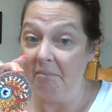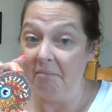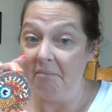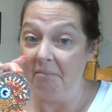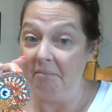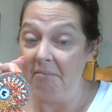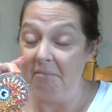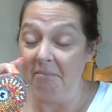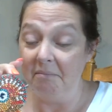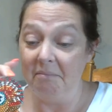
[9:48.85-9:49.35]

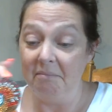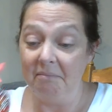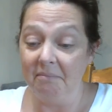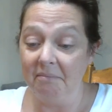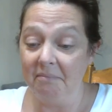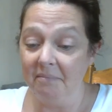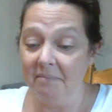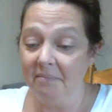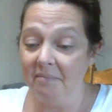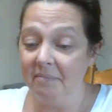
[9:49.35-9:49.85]

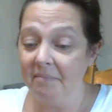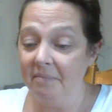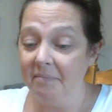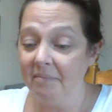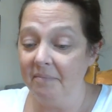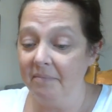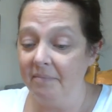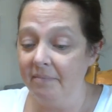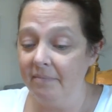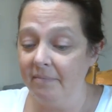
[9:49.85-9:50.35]

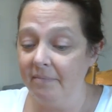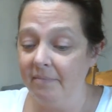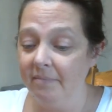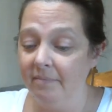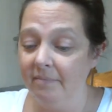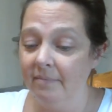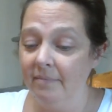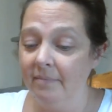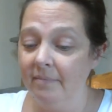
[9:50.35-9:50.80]
Nobody speaks.